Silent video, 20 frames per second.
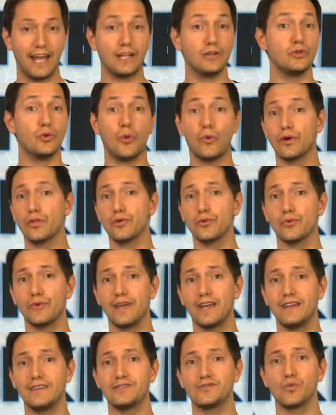and Lord of the
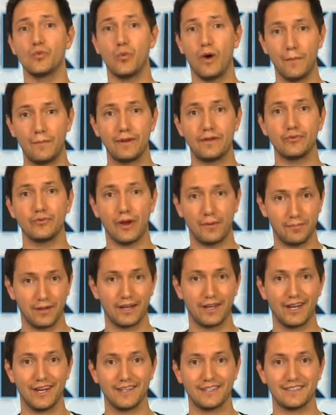Rings weapon
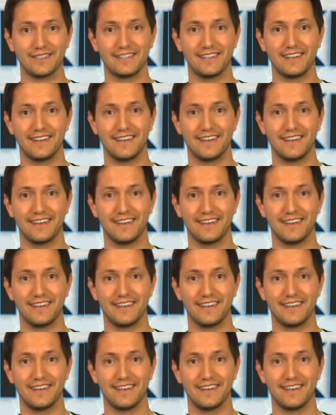replicas.